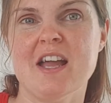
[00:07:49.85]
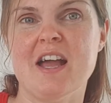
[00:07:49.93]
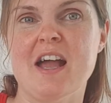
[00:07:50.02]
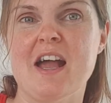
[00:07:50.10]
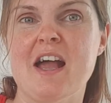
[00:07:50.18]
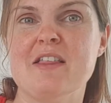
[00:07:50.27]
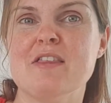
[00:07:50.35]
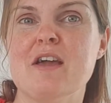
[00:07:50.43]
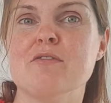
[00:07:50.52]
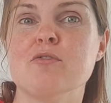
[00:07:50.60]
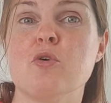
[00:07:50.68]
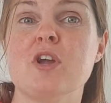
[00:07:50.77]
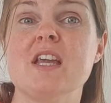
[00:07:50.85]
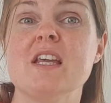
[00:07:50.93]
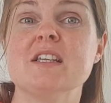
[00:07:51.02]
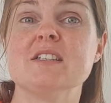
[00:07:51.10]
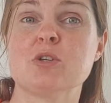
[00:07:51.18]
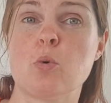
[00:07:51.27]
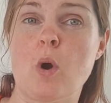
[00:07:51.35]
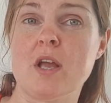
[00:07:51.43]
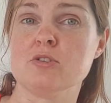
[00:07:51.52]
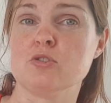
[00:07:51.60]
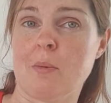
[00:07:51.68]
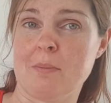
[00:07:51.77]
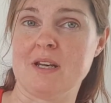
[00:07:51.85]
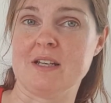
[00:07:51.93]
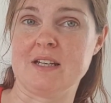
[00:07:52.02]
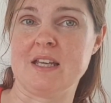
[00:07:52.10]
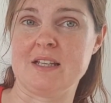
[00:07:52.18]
and therefore he is quite dominant